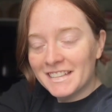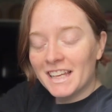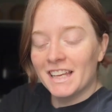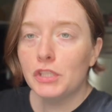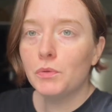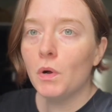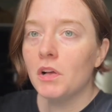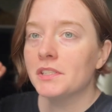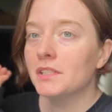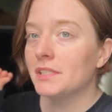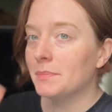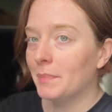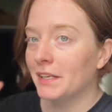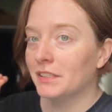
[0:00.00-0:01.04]
You also
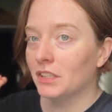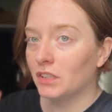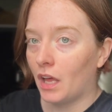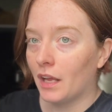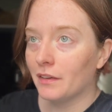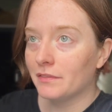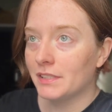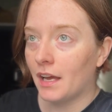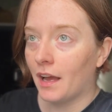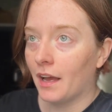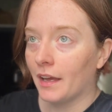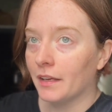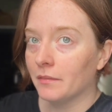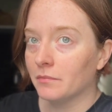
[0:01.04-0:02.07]
spend a lot of
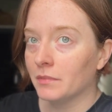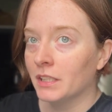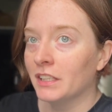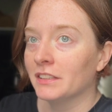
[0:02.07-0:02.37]
time,